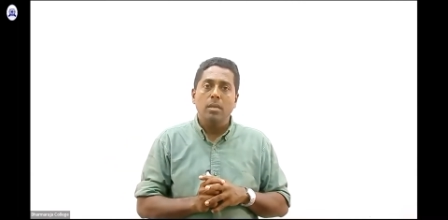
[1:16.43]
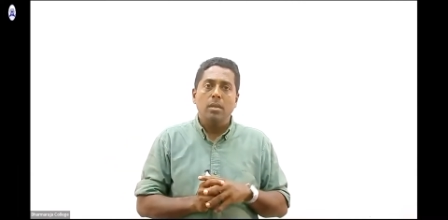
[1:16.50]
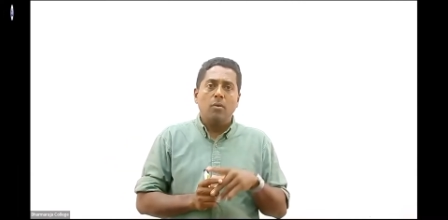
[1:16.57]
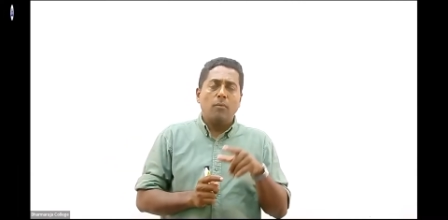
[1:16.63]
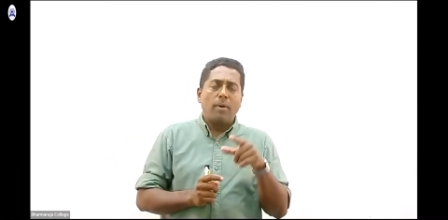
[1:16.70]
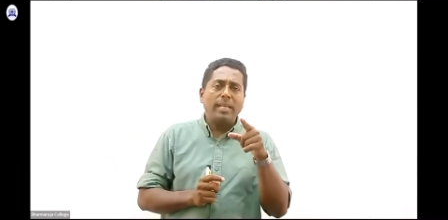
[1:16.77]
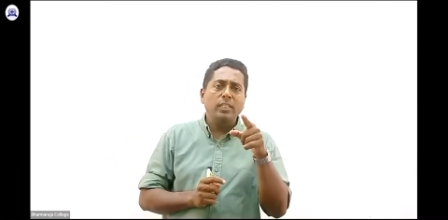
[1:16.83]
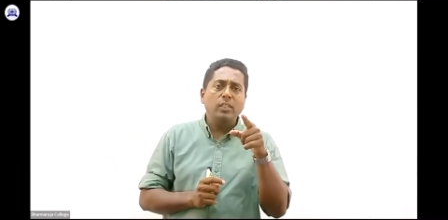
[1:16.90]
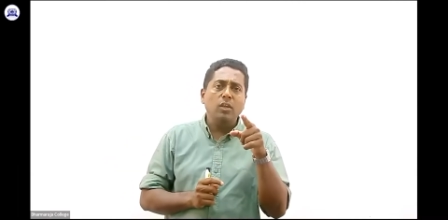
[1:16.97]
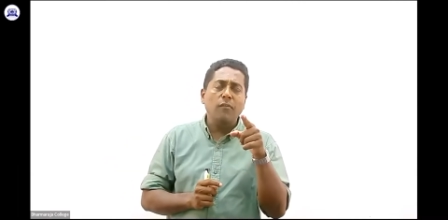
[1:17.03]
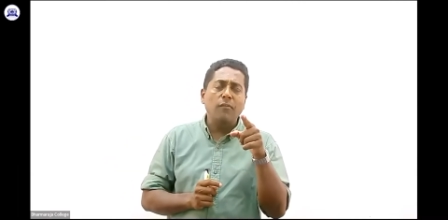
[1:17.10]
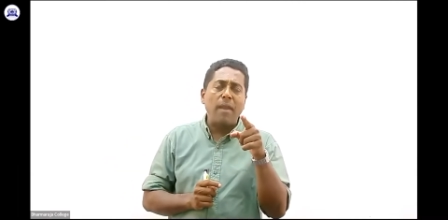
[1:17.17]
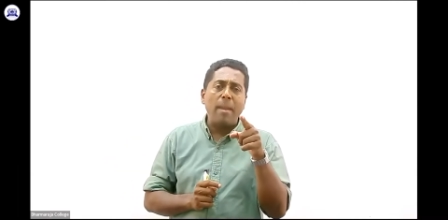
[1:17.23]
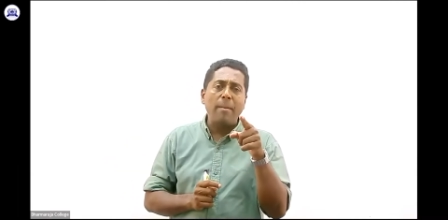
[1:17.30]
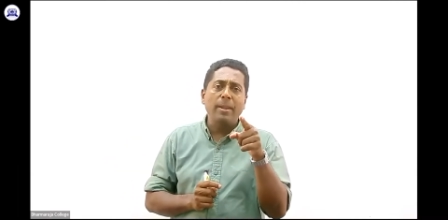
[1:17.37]
What is your
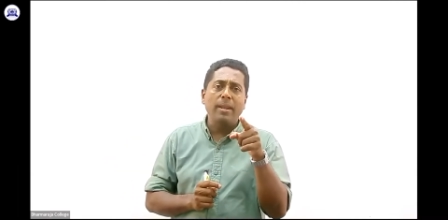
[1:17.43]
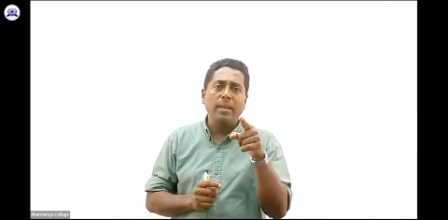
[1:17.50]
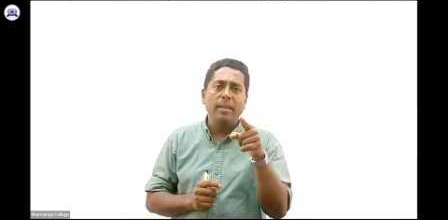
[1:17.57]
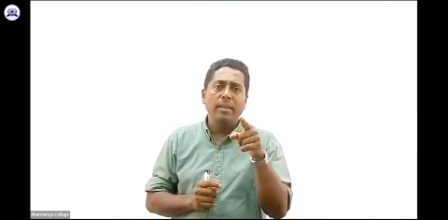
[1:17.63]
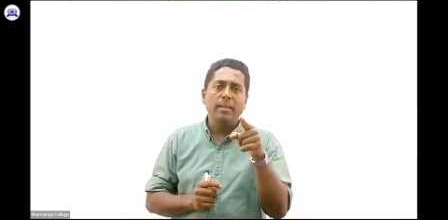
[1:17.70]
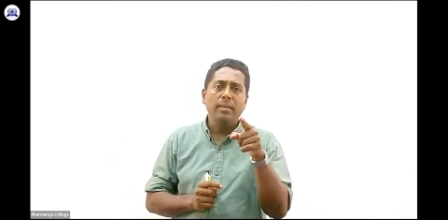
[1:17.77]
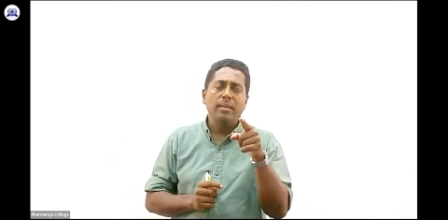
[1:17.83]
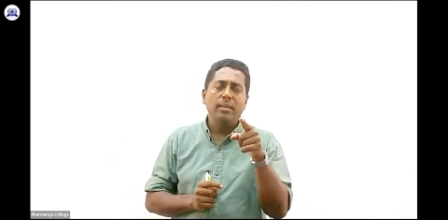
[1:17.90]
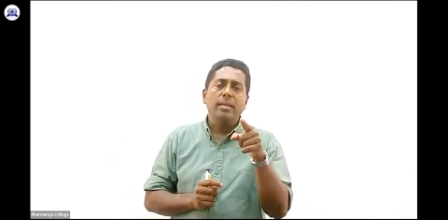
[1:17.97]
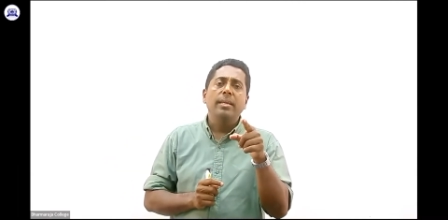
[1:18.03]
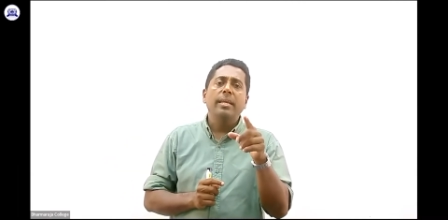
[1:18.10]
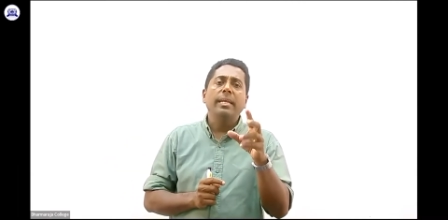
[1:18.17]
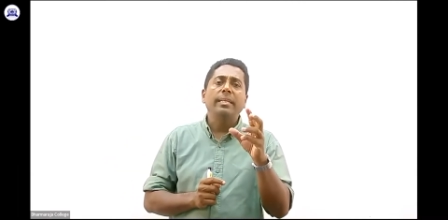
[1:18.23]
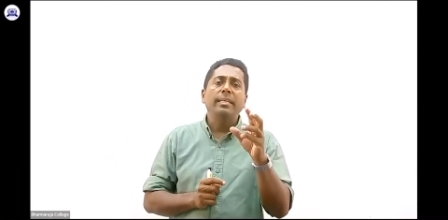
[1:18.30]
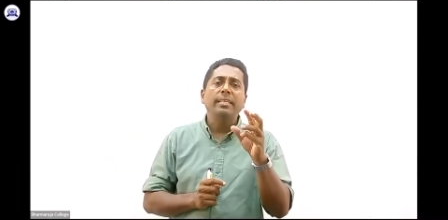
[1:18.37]
family?
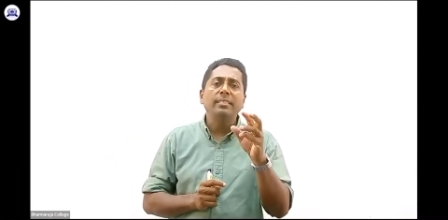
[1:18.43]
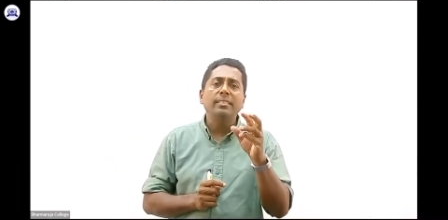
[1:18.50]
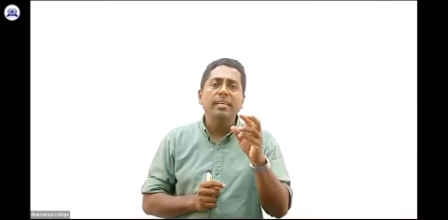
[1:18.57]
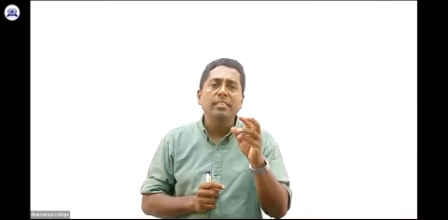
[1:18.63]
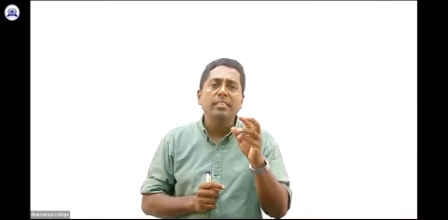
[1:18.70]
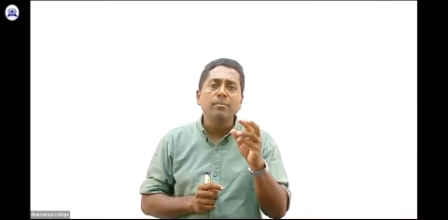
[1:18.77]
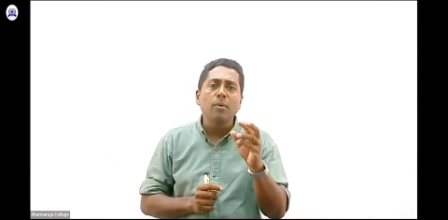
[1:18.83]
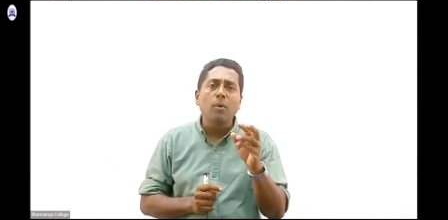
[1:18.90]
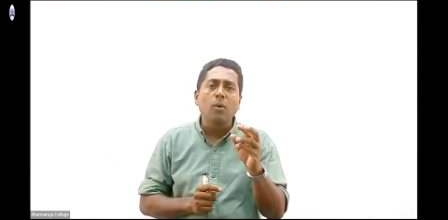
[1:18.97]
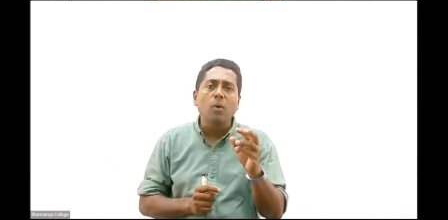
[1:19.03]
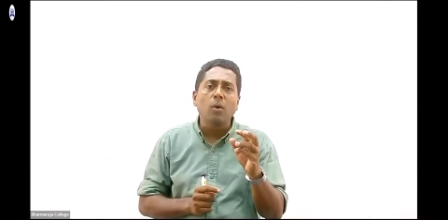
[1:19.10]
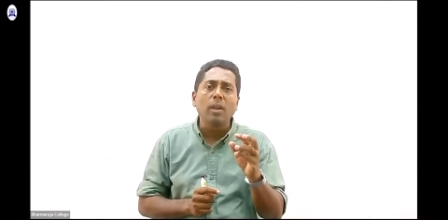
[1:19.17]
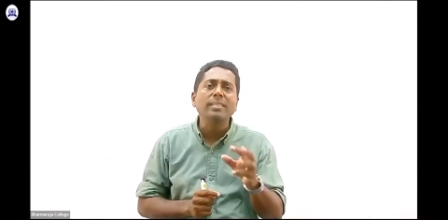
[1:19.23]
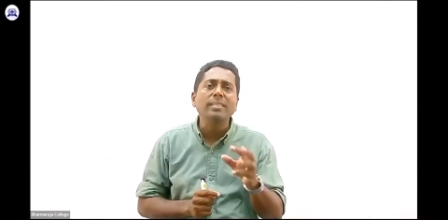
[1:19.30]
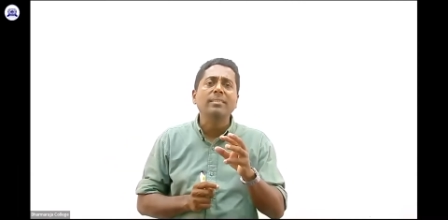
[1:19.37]
It is the
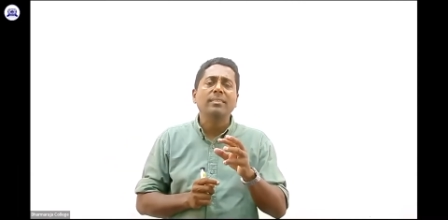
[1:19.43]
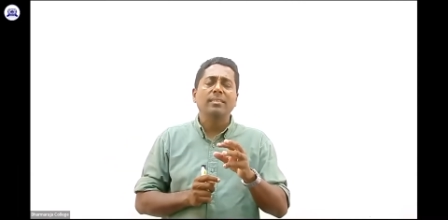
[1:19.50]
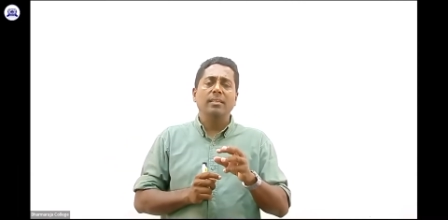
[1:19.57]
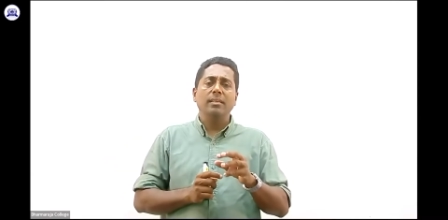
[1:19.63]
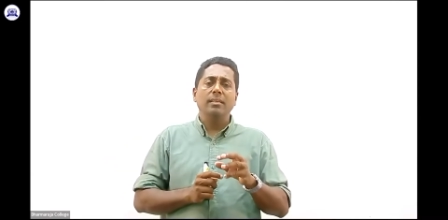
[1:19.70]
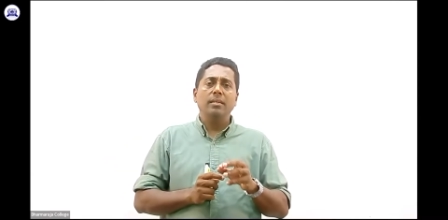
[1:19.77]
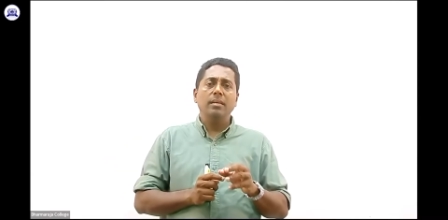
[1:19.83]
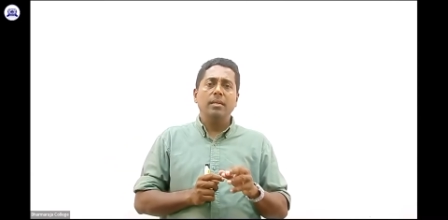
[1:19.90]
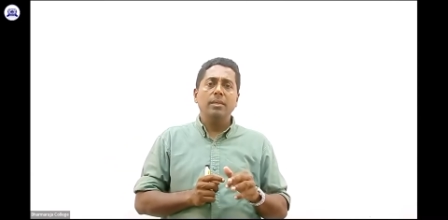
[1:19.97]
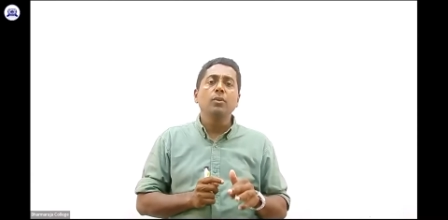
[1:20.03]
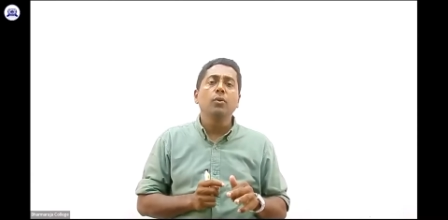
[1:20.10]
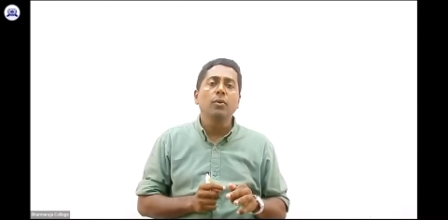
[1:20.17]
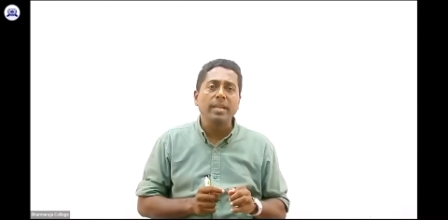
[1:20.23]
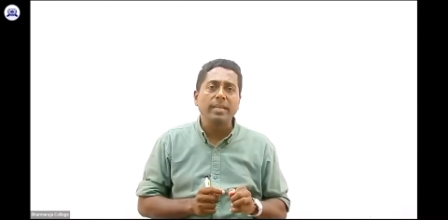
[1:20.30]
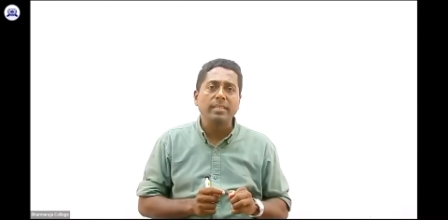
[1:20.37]
smallest
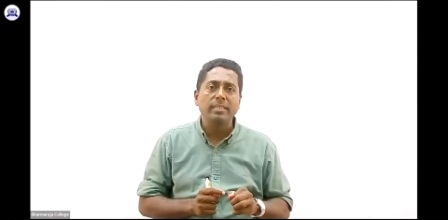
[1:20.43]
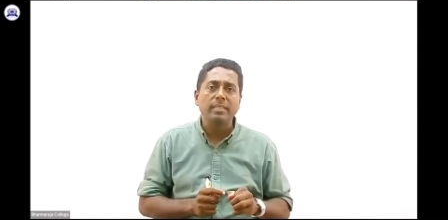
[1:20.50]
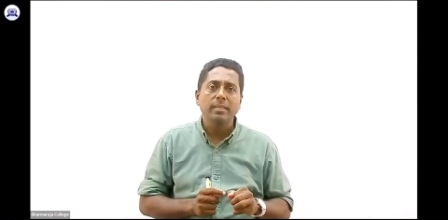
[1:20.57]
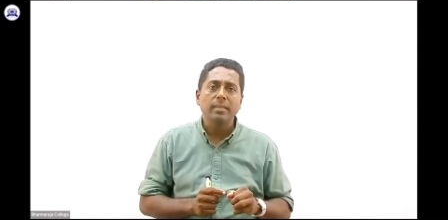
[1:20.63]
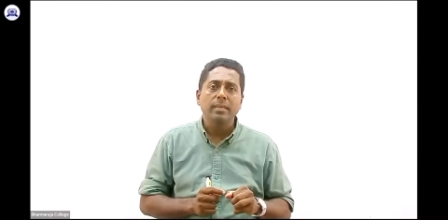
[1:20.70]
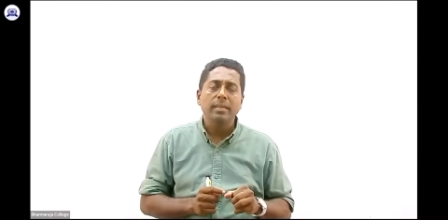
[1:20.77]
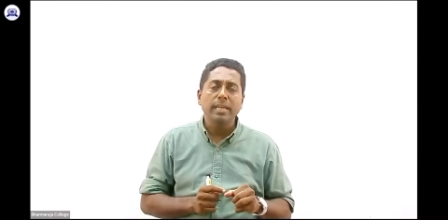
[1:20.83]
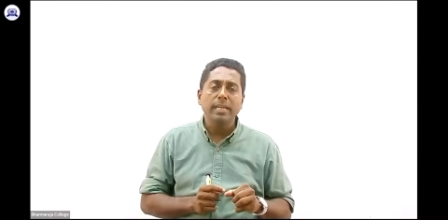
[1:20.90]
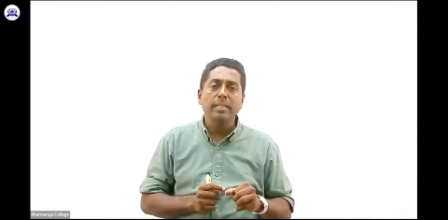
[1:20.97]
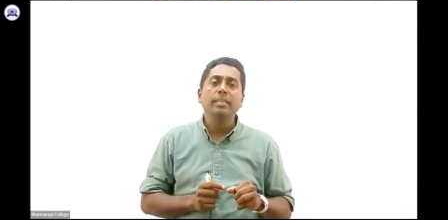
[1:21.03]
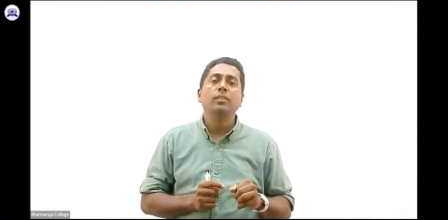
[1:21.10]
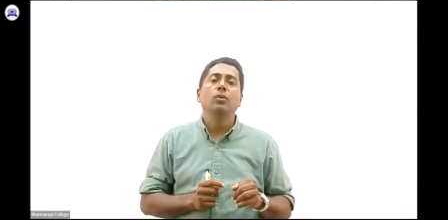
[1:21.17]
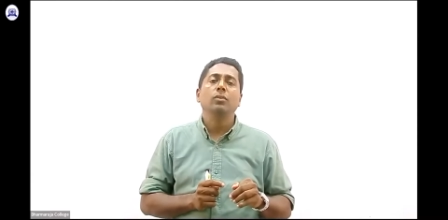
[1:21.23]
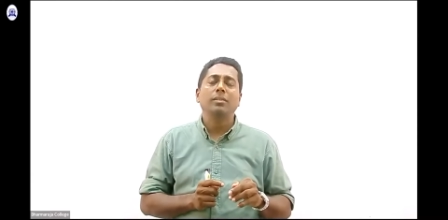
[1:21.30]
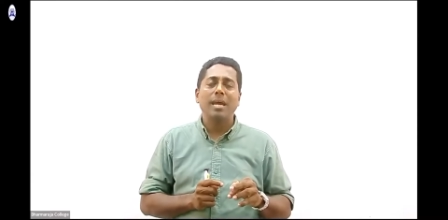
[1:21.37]
unit in the
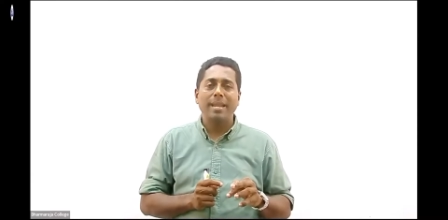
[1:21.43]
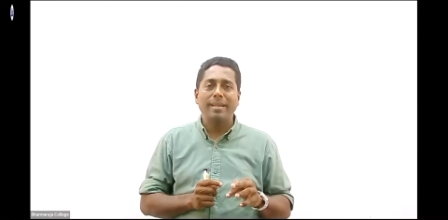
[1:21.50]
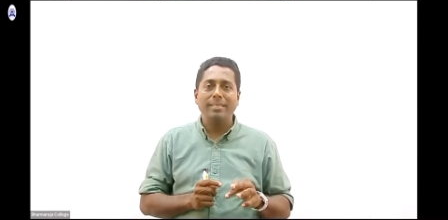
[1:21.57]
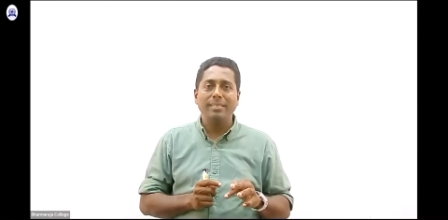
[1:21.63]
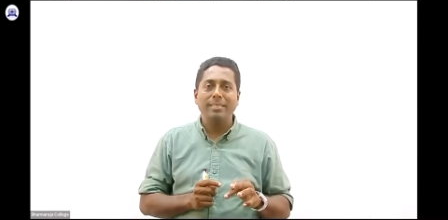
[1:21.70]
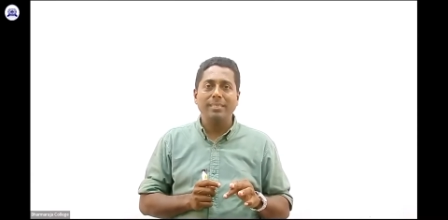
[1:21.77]
society.